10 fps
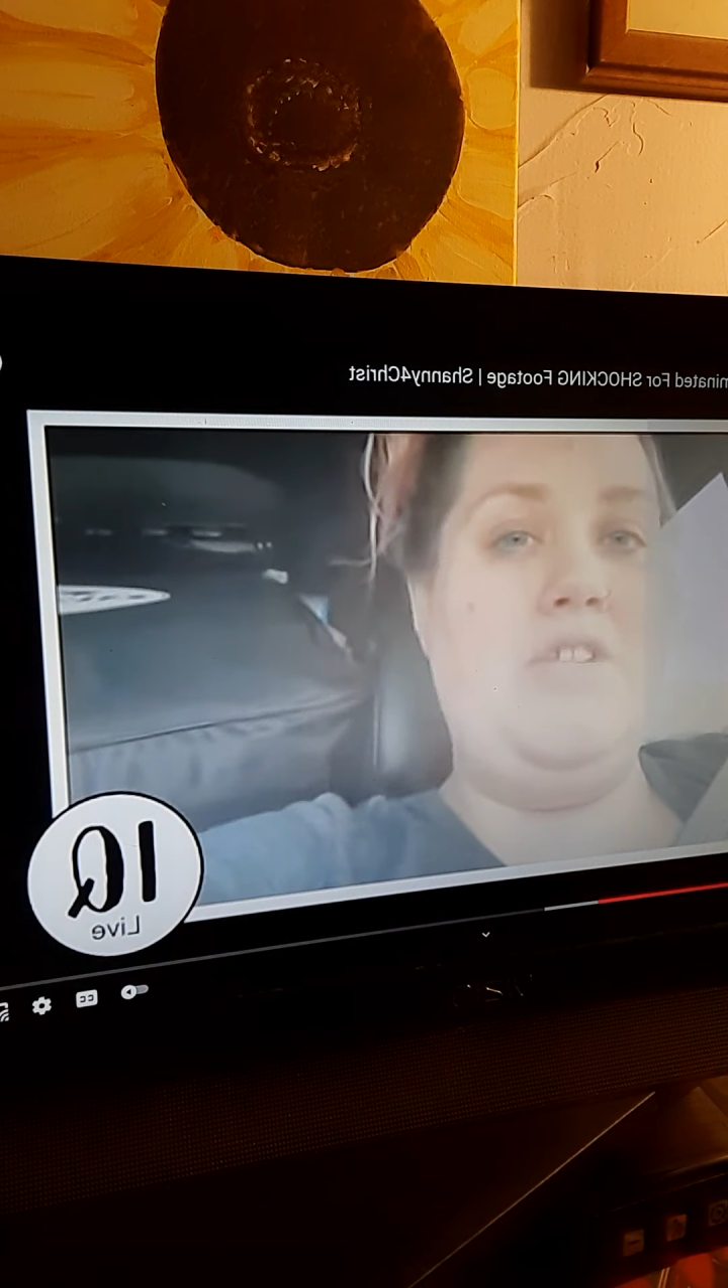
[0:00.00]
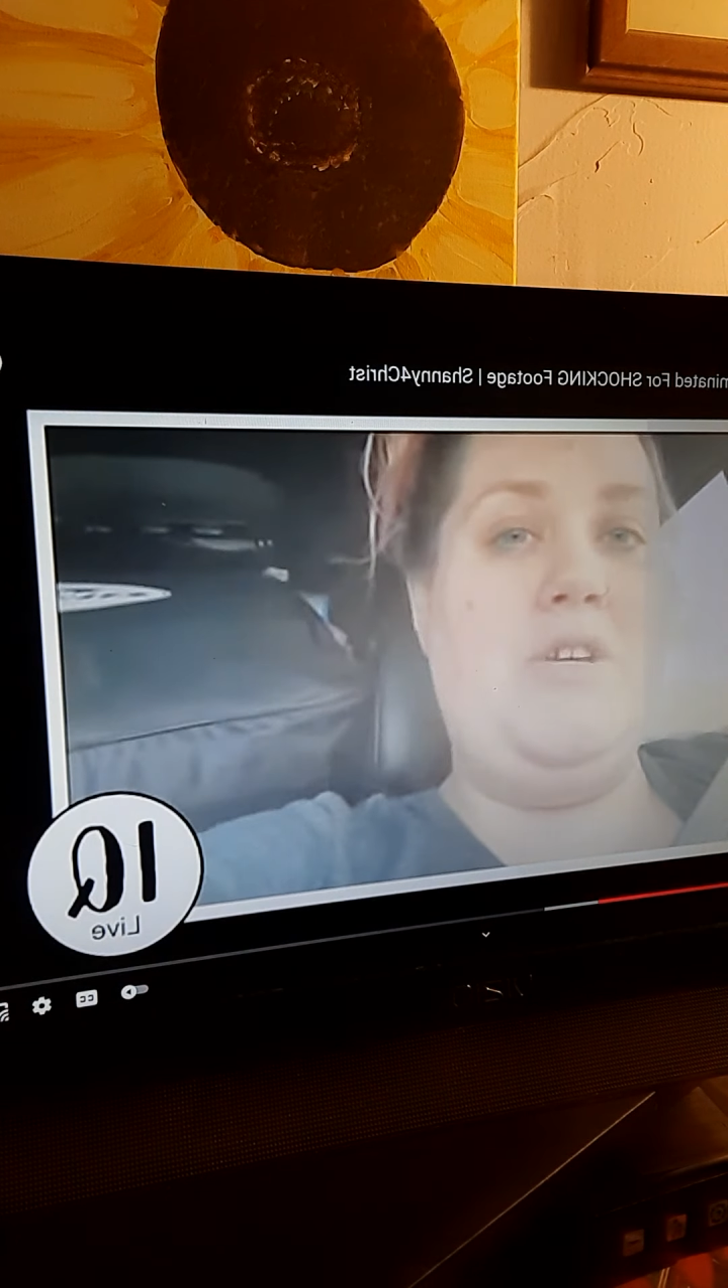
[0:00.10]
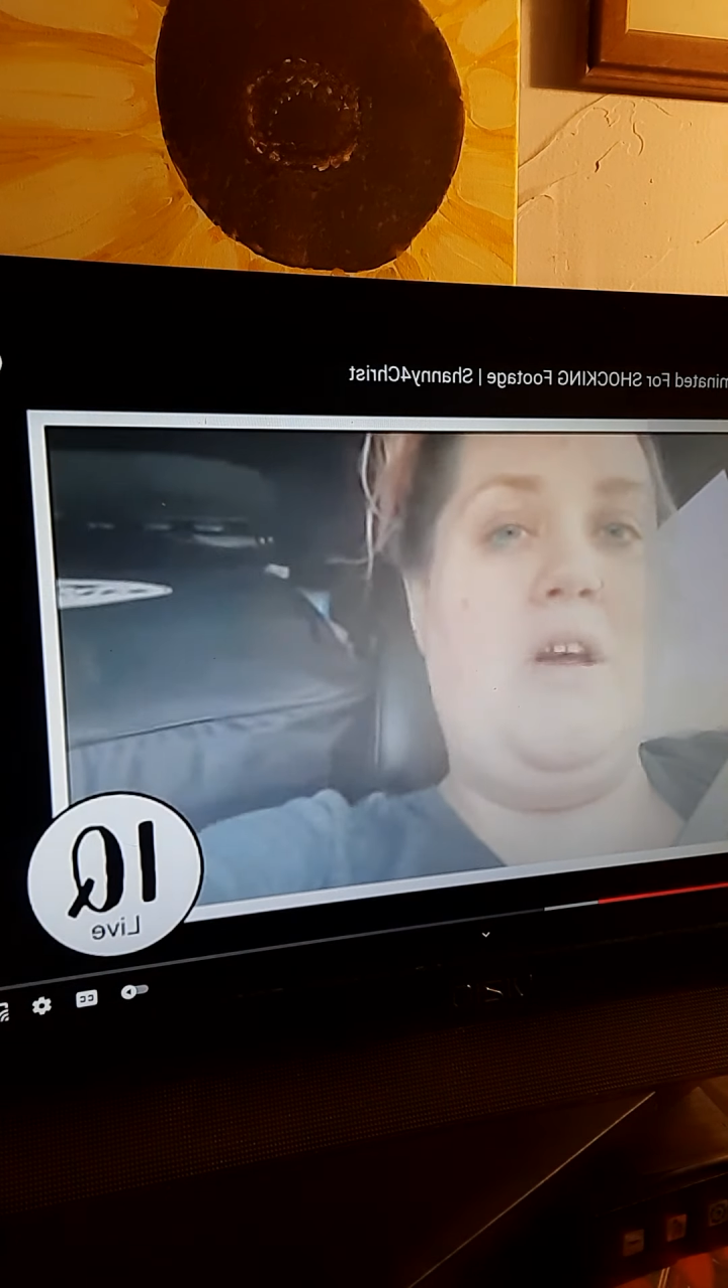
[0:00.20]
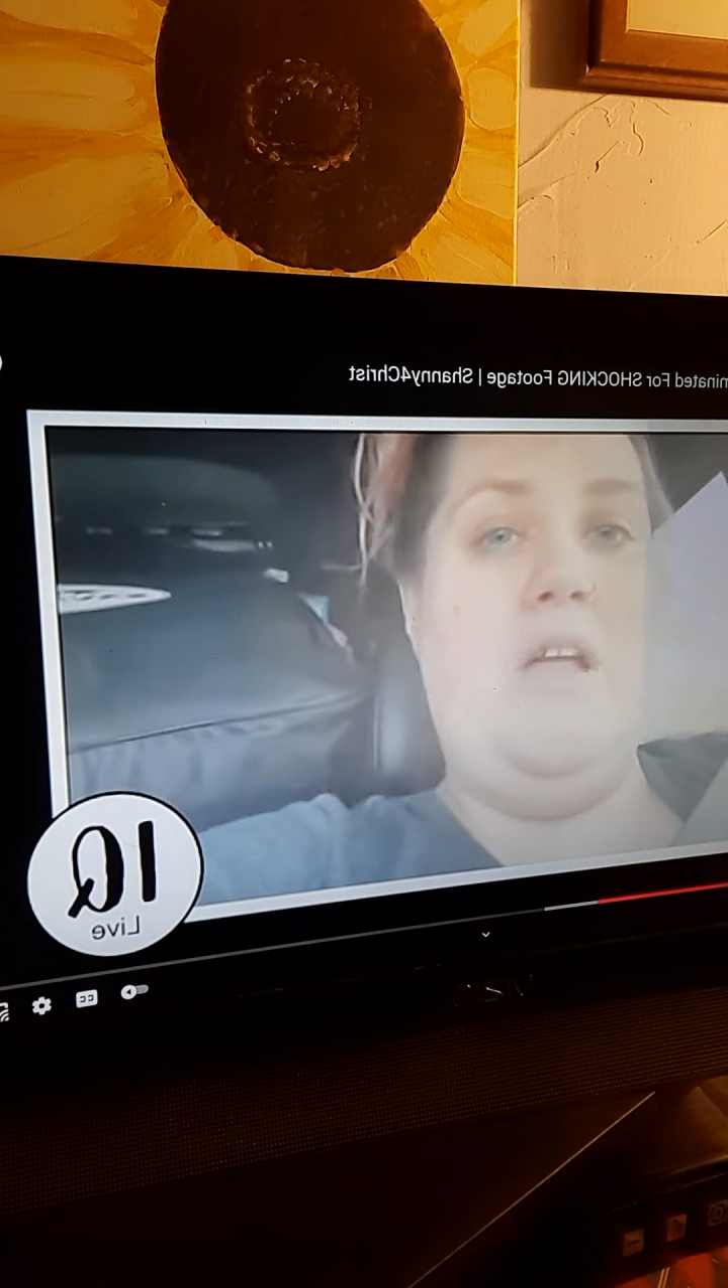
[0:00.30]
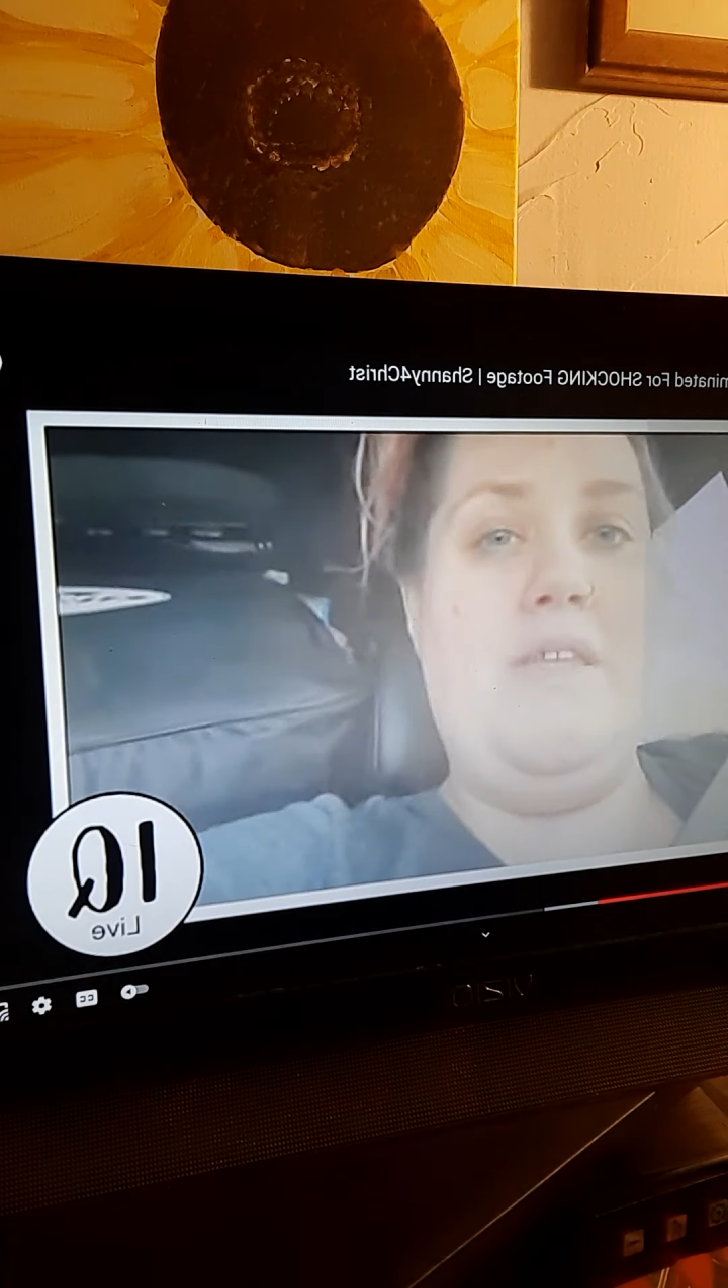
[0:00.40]
and
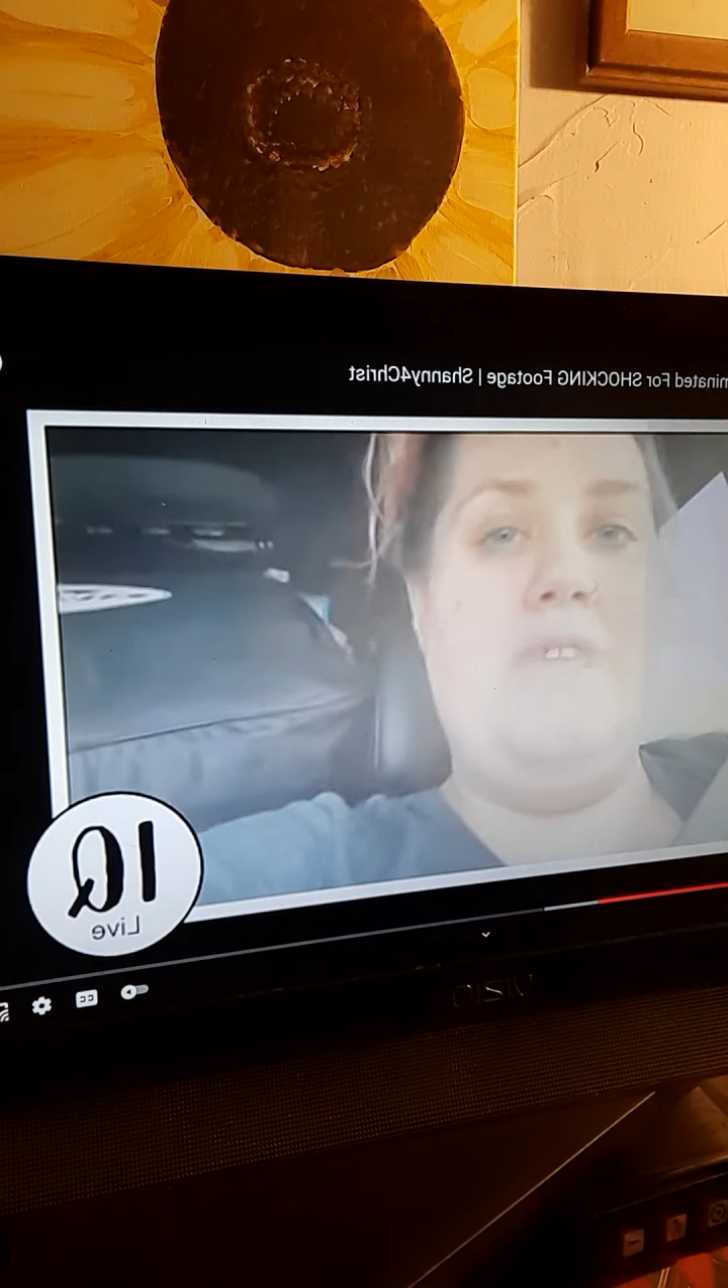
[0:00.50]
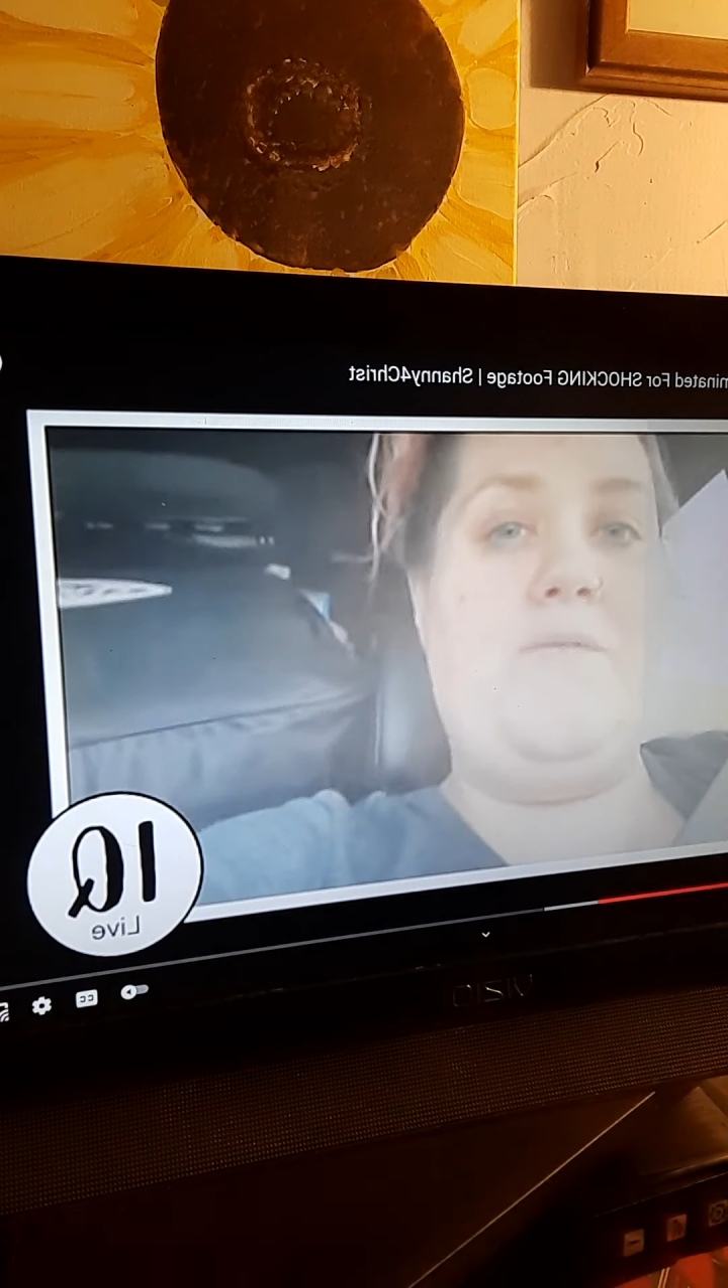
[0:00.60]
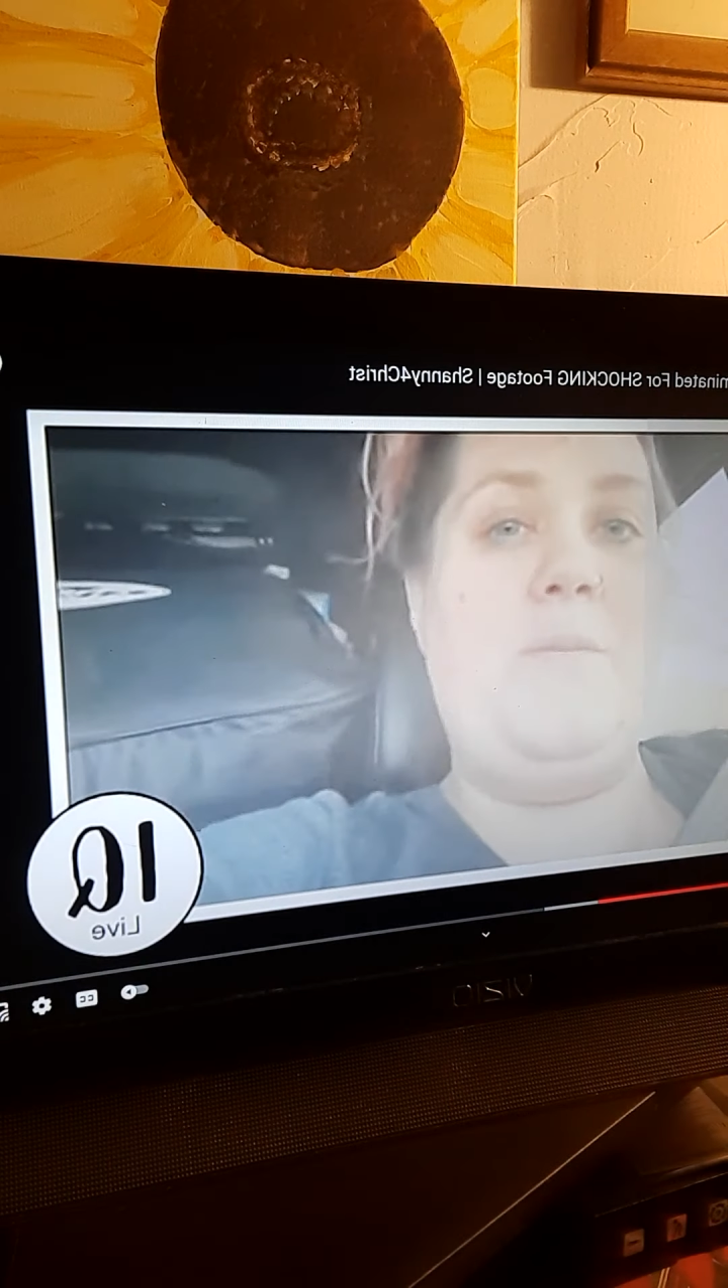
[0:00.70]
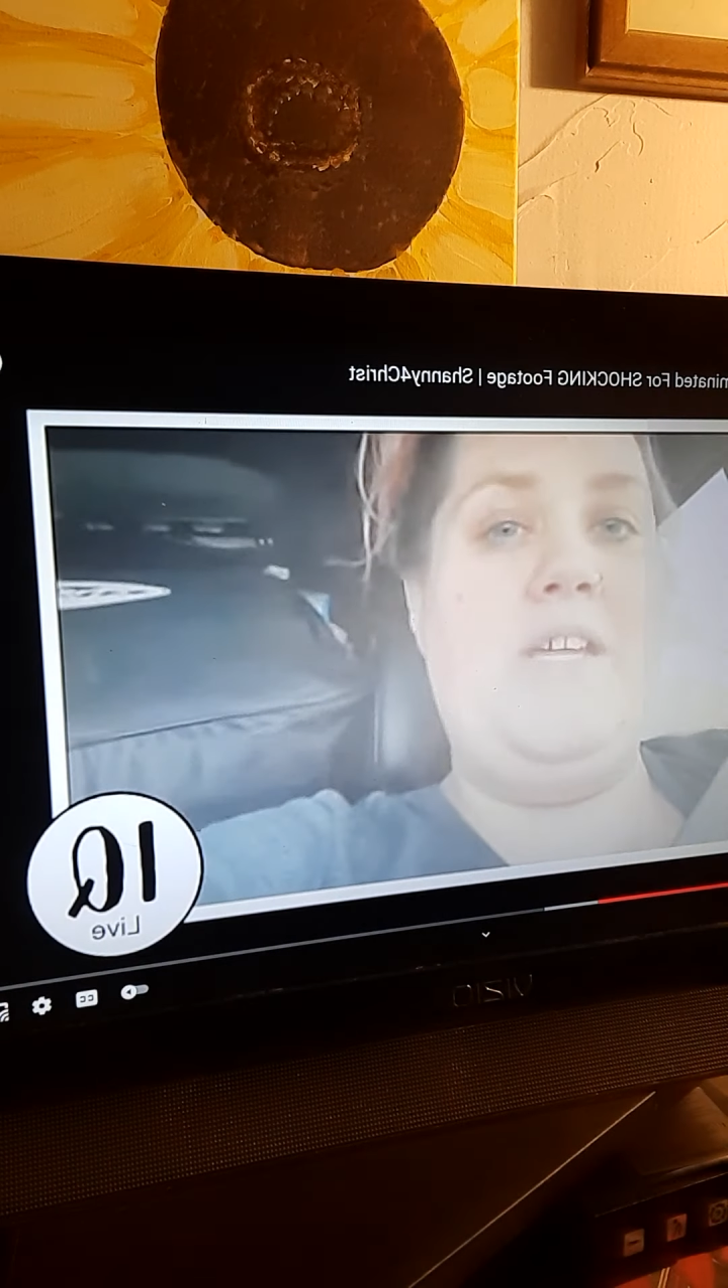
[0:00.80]
they took all the